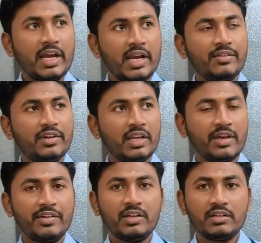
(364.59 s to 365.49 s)
And we are
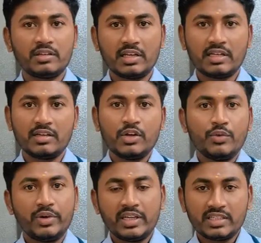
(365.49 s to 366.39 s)
having
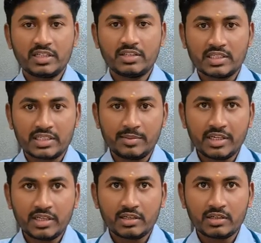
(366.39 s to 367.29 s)
we discuss
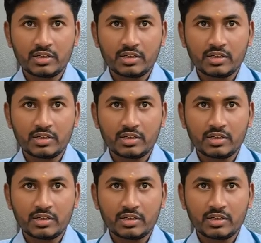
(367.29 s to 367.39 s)
systematic